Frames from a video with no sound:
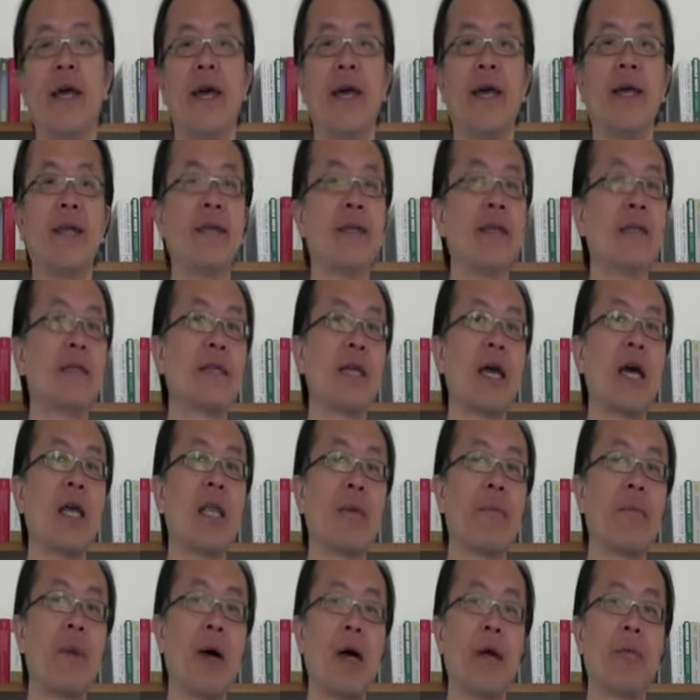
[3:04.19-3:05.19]
And this
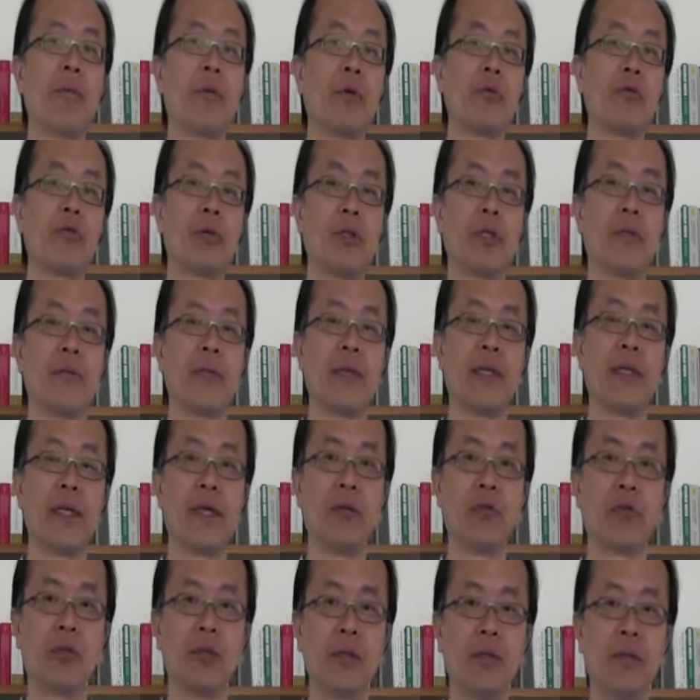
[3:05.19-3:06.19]
kind of public
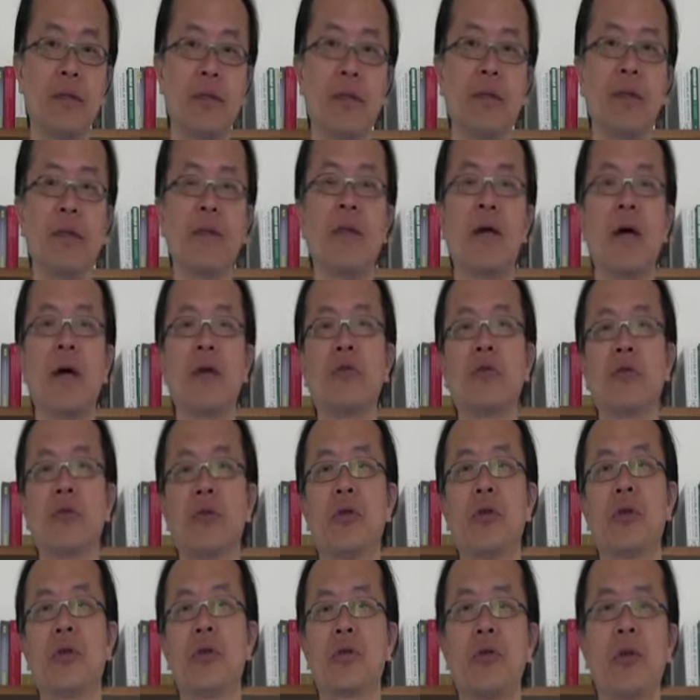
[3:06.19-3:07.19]
transportation, not
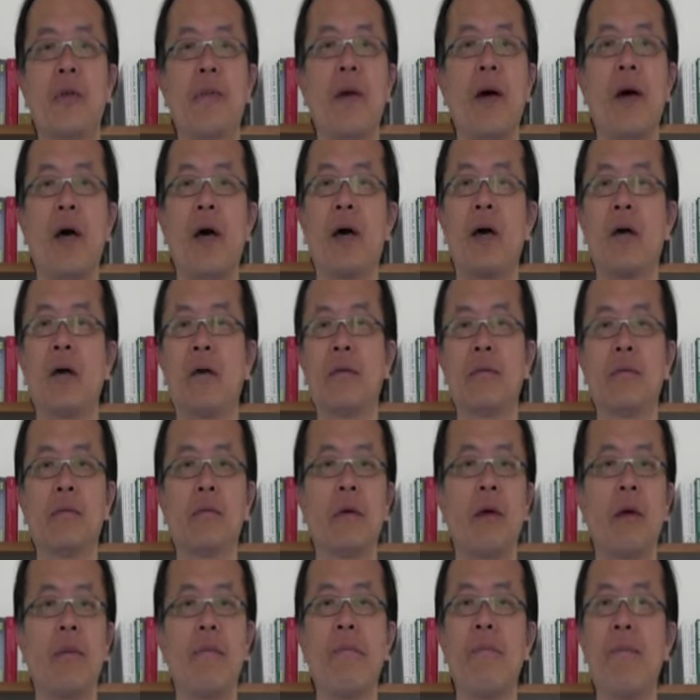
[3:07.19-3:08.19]
just
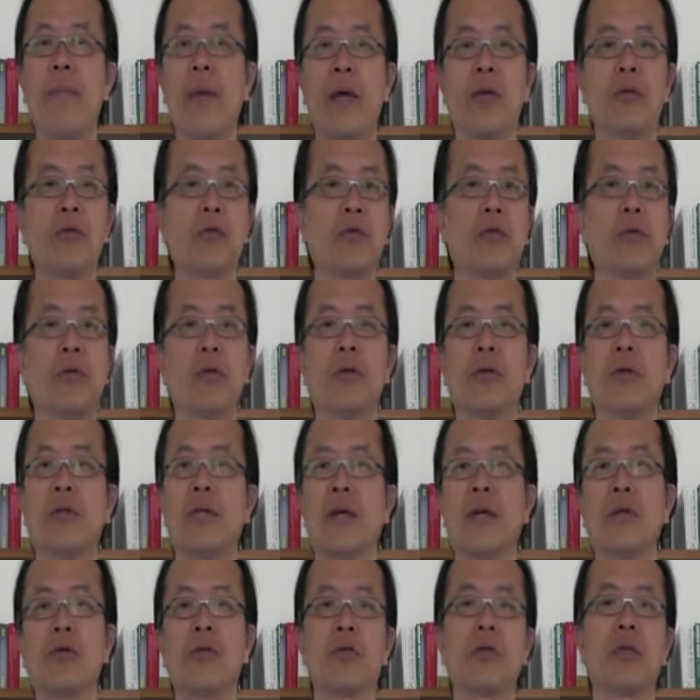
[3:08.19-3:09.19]
about metro,
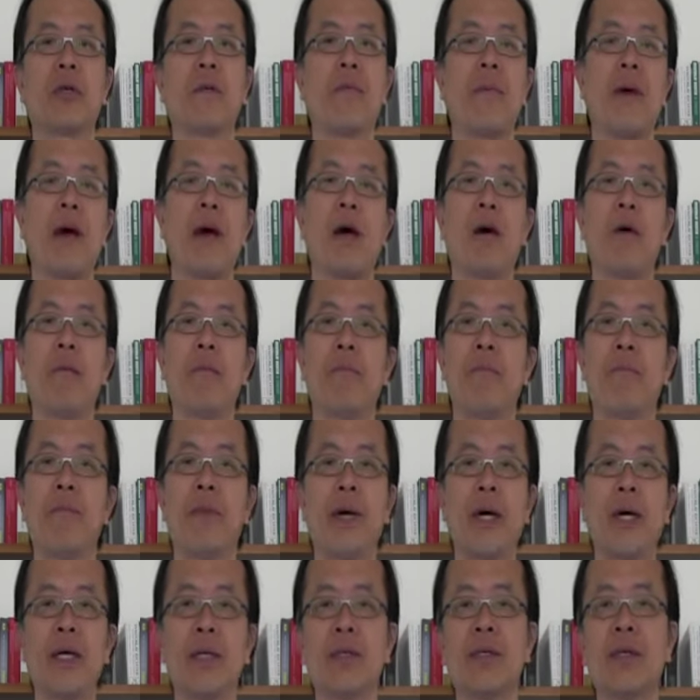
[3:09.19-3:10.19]
not just about
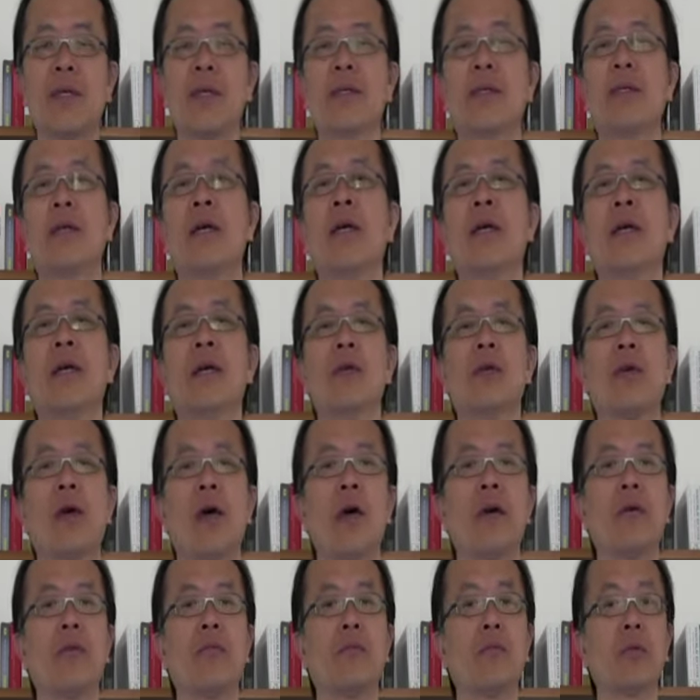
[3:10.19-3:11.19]
buses,
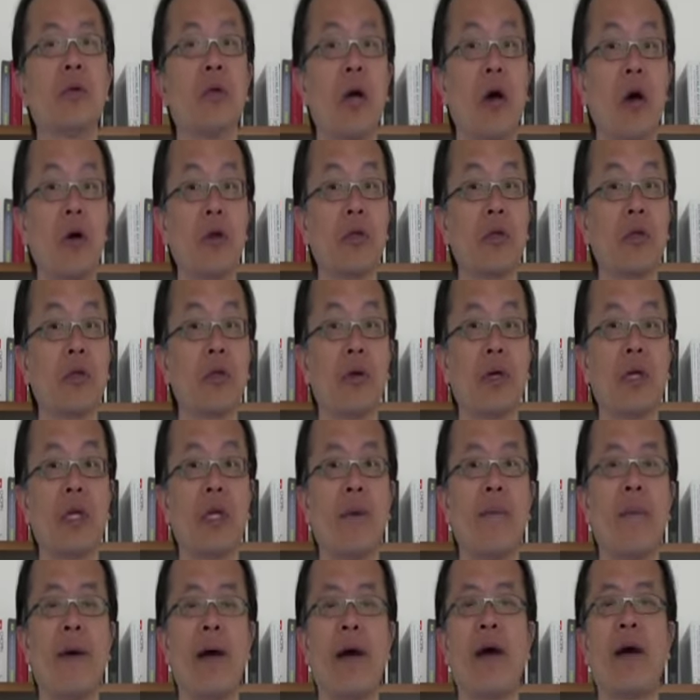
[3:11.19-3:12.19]
and we're also talking
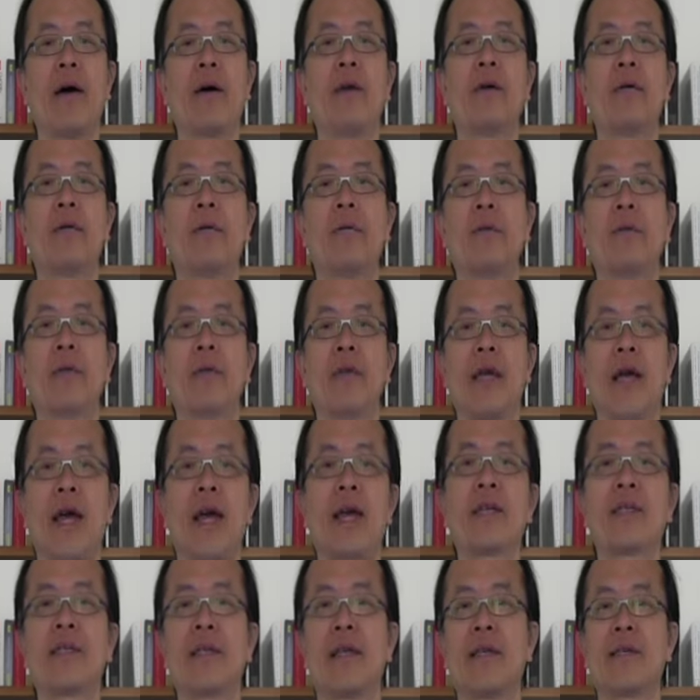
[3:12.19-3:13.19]
about the
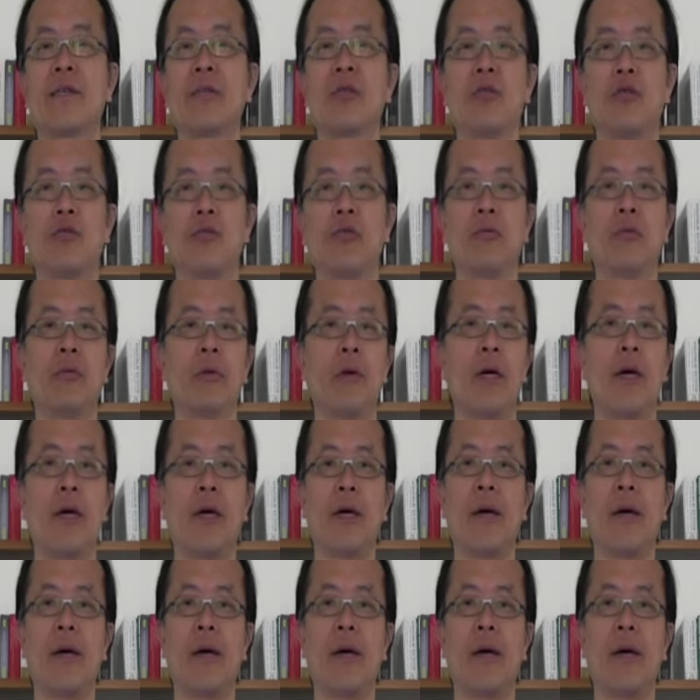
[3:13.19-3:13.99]
access to